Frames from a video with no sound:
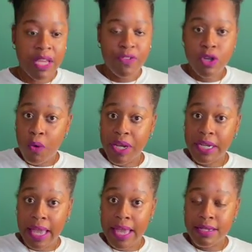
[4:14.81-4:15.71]
If you go
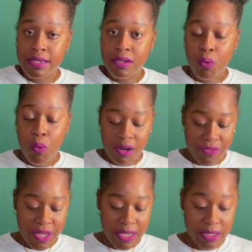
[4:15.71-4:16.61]
and get one
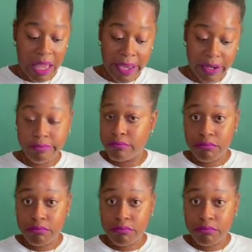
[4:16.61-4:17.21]
of these, like